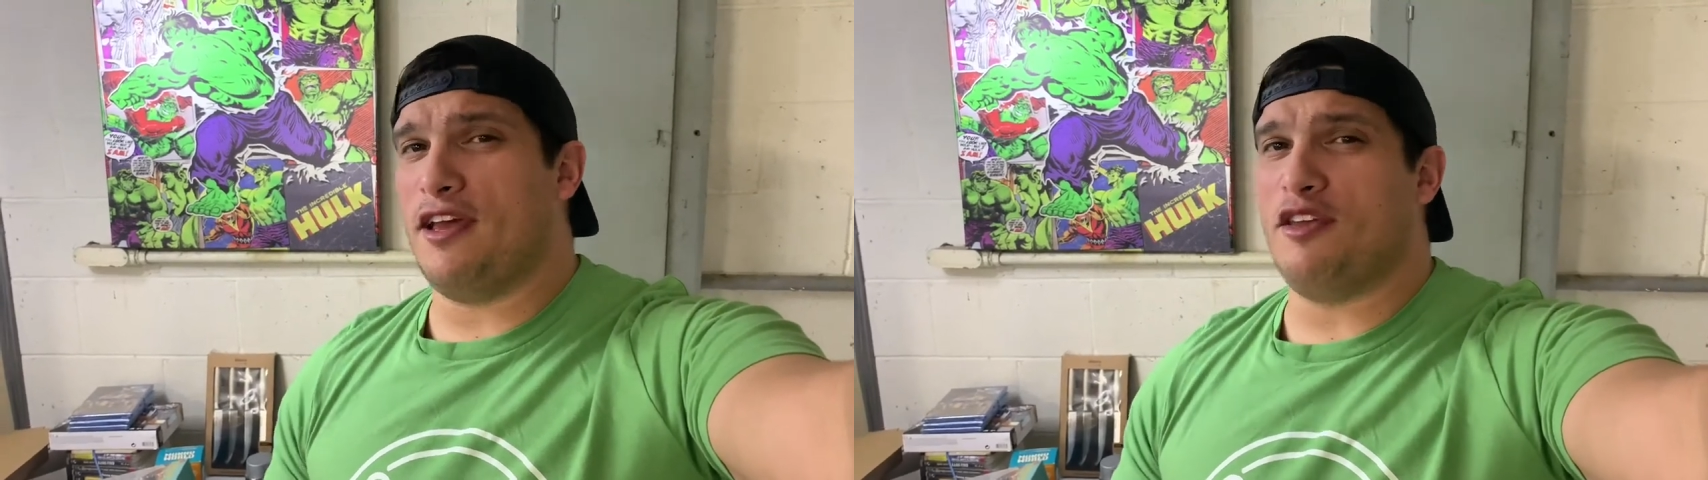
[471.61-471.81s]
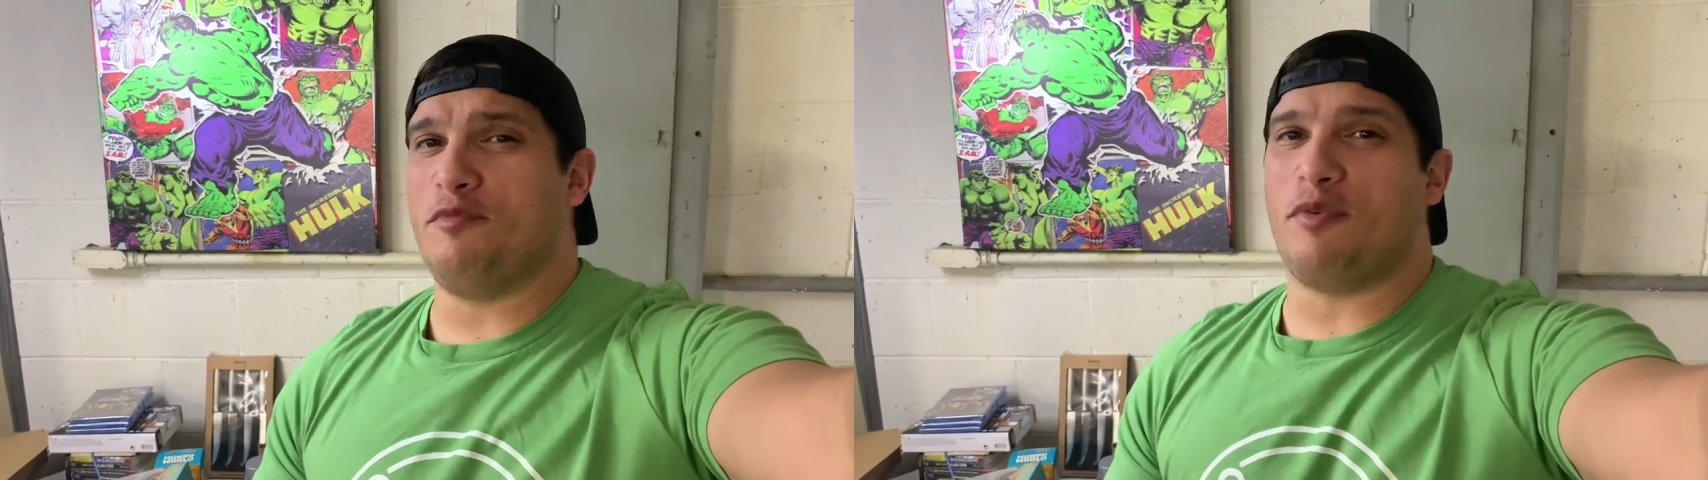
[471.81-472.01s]

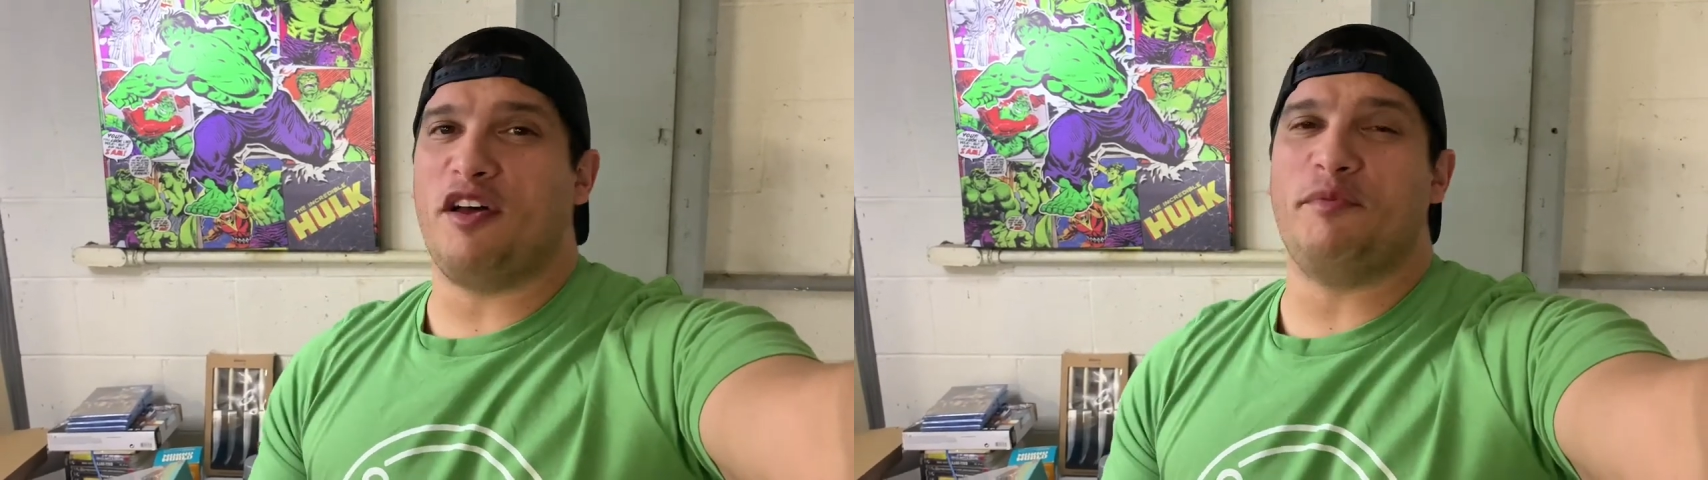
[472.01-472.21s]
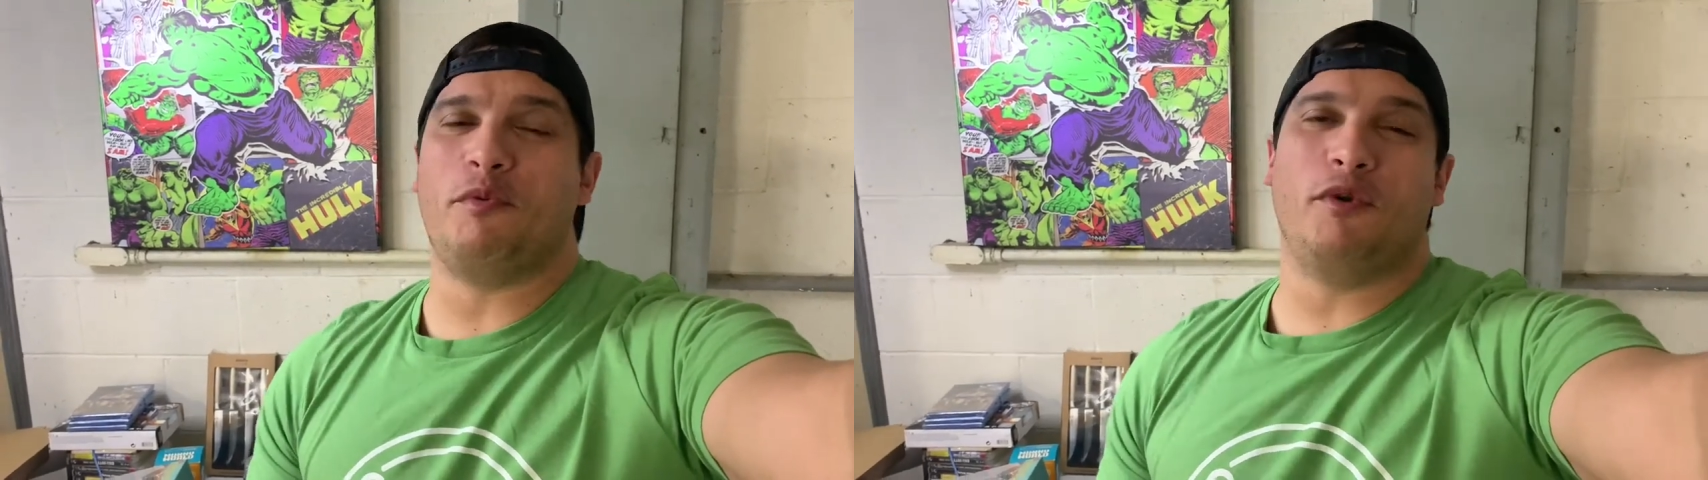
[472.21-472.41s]
you've
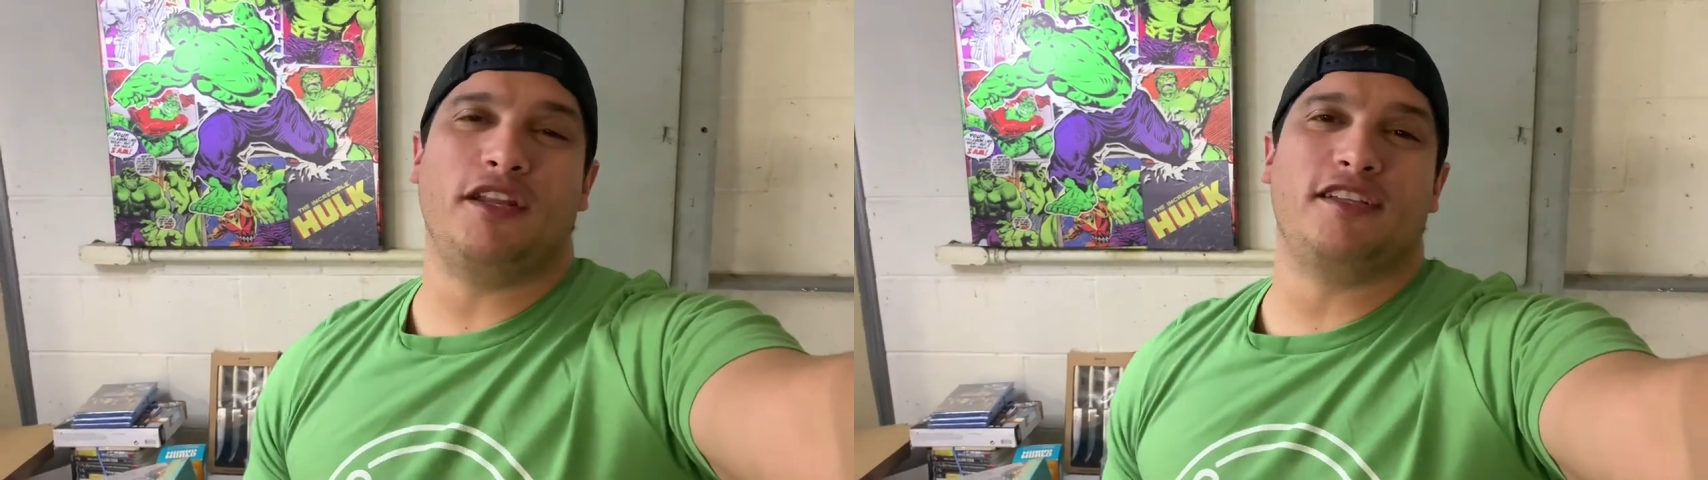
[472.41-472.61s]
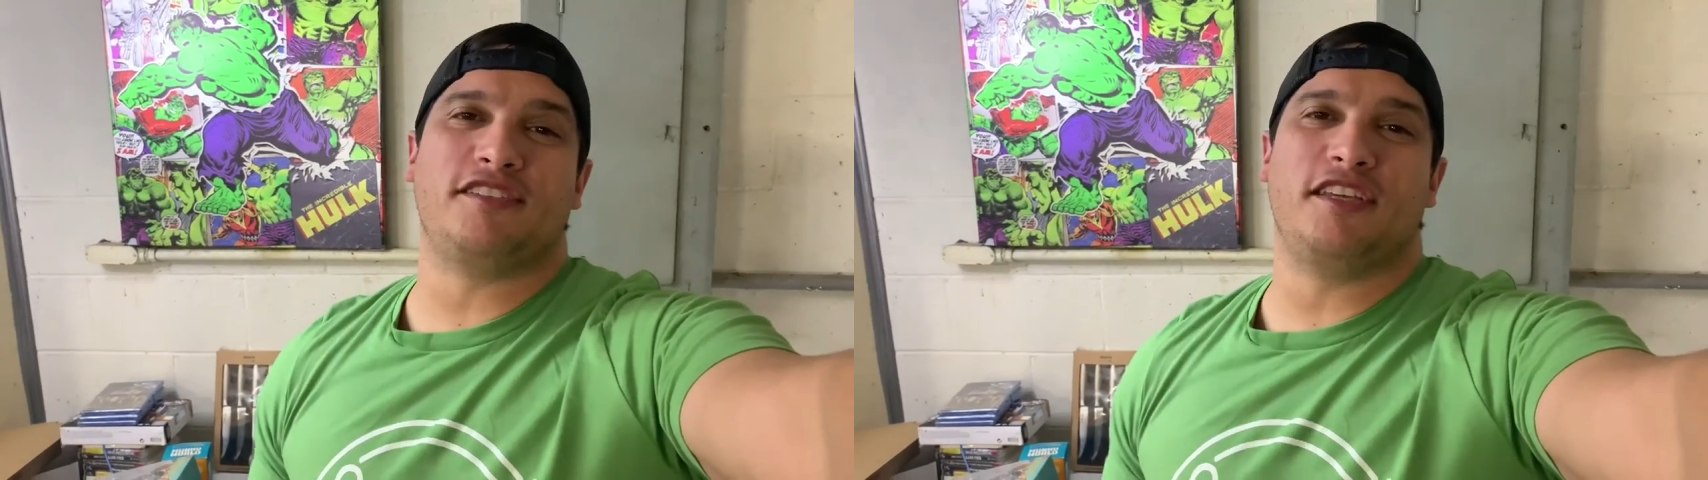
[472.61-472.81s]
probably been
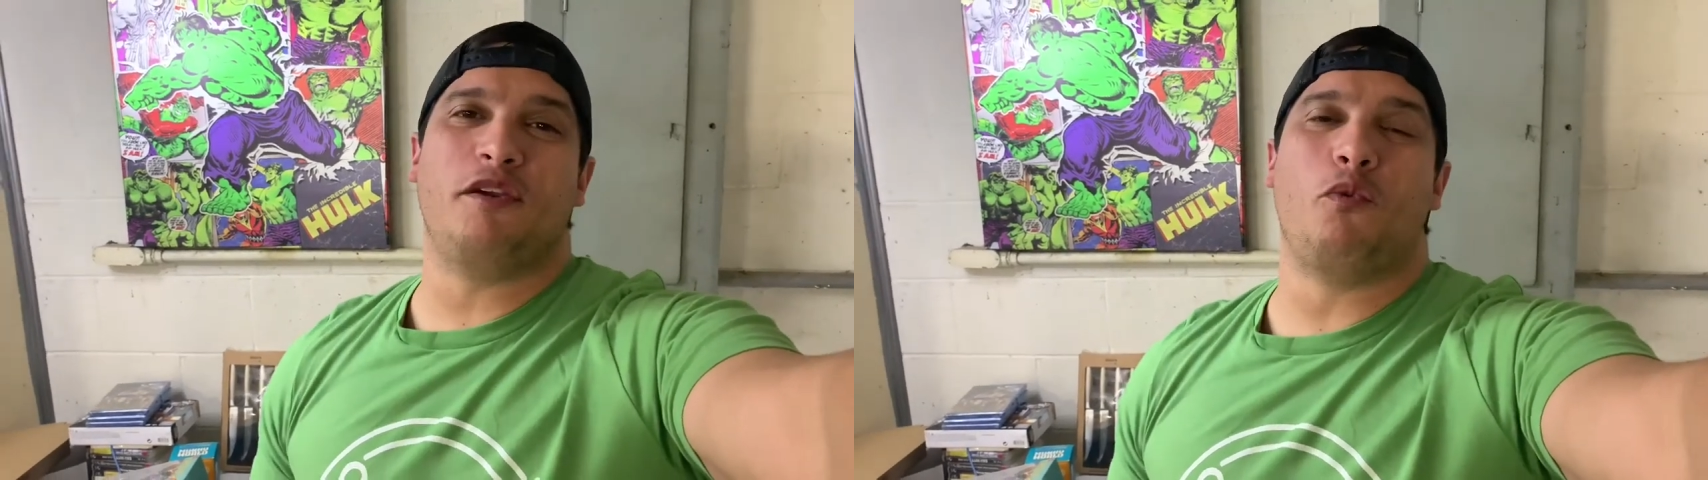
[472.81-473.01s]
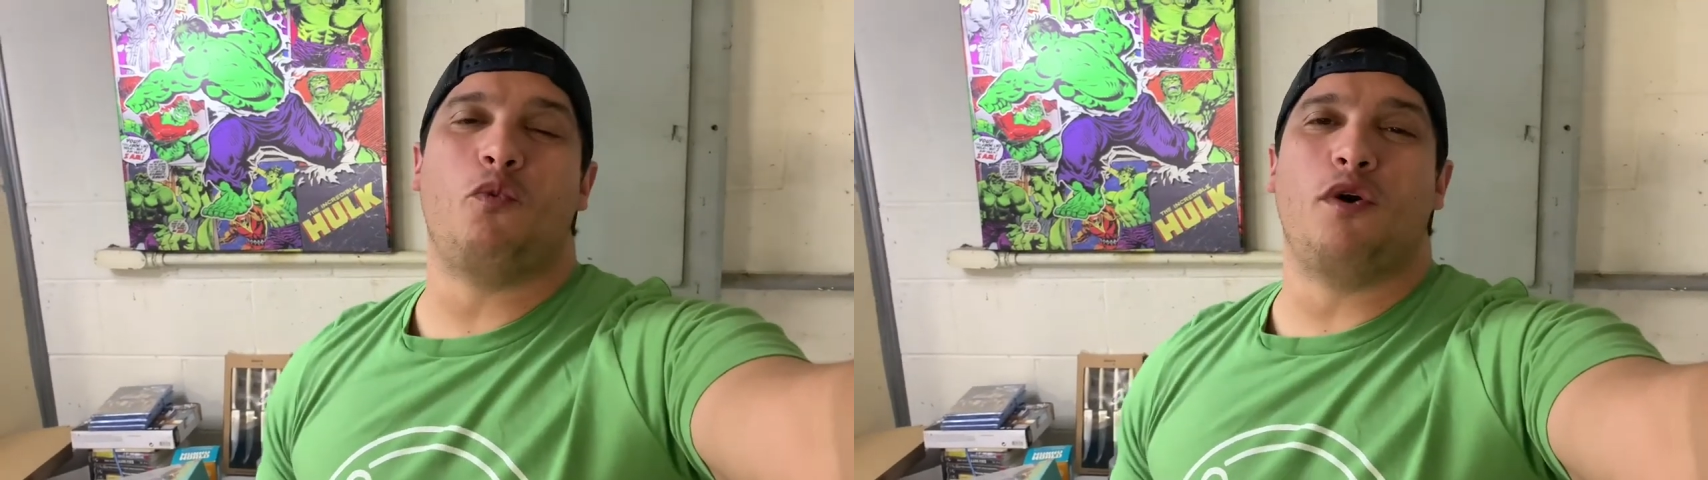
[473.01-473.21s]
waiting to see
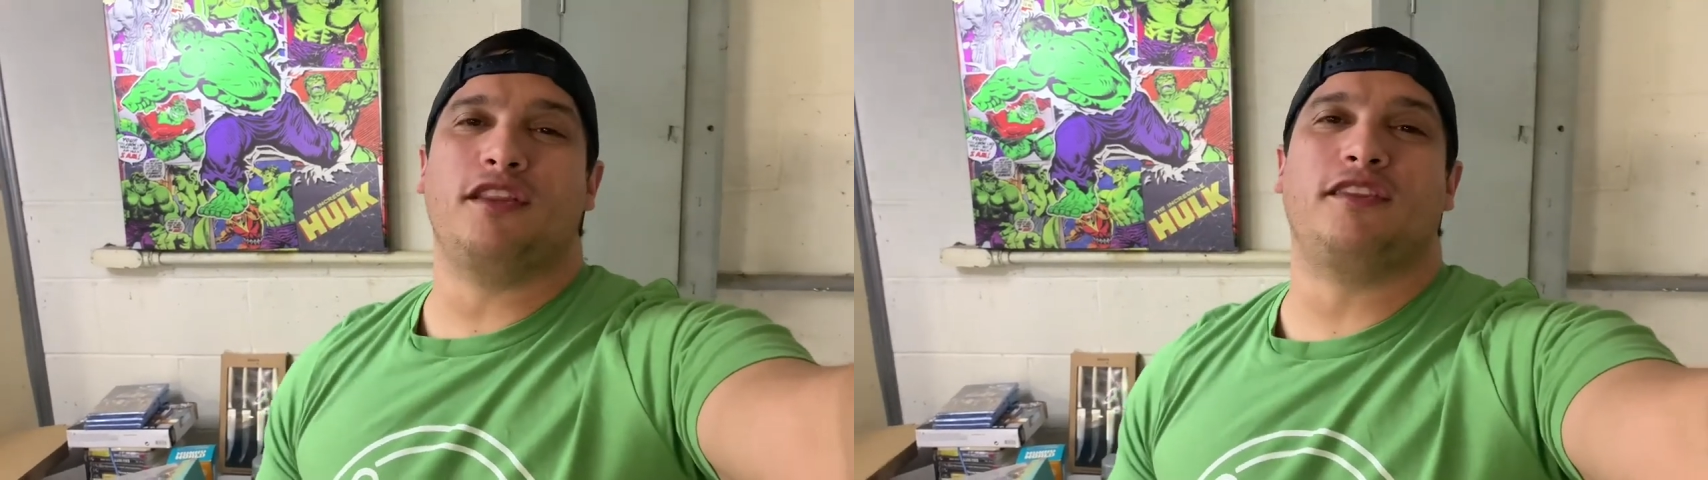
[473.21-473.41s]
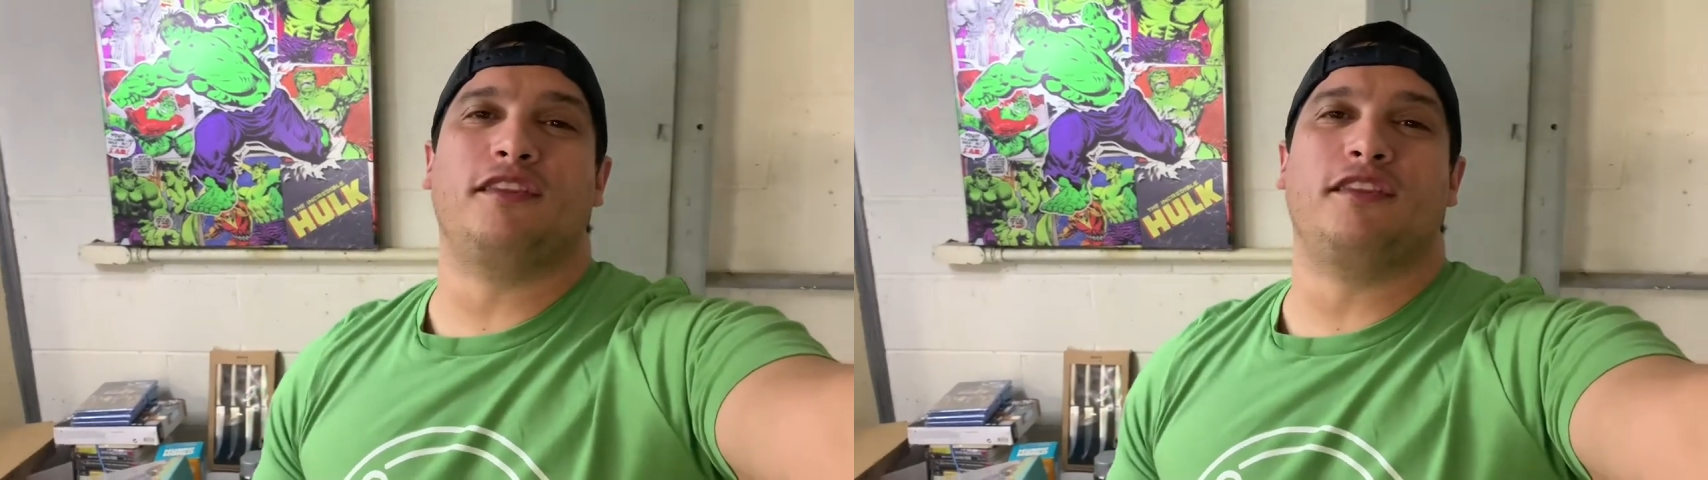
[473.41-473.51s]
what